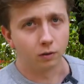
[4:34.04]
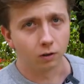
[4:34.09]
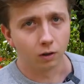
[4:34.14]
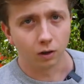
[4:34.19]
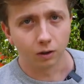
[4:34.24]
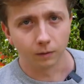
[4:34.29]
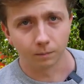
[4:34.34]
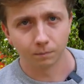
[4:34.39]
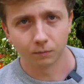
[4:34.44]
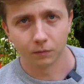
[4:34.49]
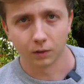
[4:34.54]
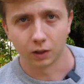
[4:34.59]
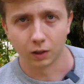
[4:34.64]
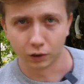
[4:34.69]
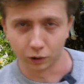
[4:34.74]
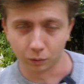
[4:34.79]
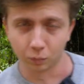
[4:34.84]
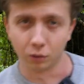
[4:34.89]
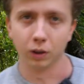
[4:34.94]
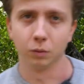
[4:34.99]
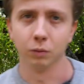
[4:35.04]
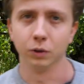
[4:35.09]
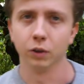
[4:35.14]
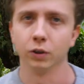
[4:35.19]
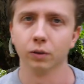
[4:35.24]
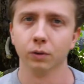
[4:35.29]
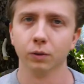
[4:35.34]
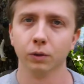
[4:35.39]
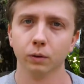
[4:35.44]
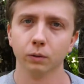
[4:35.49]
a lot, I should probably
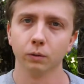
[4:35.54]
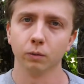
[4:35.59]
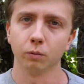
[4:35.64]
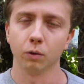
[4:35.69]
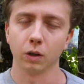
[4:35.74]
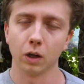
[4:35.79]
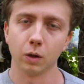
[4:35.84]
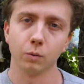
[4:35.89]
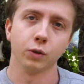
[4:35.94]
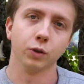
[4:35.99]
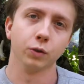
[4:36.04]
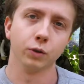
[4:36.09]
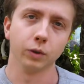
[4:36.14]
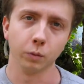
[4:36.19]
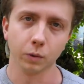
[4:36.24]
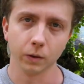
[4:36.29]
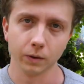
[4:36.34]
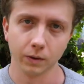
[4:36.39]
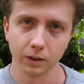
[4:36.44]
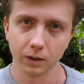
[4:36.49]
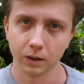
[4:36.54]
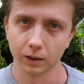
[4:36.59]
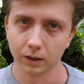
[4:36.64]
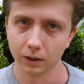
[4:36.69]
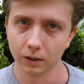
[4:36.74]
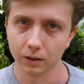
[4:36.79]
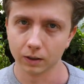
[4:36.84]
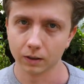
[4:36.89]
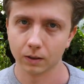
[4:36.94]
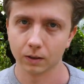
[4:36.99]
show you what I'm shooting with these
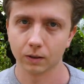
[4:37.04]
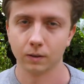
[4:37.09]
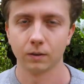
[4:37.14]
days.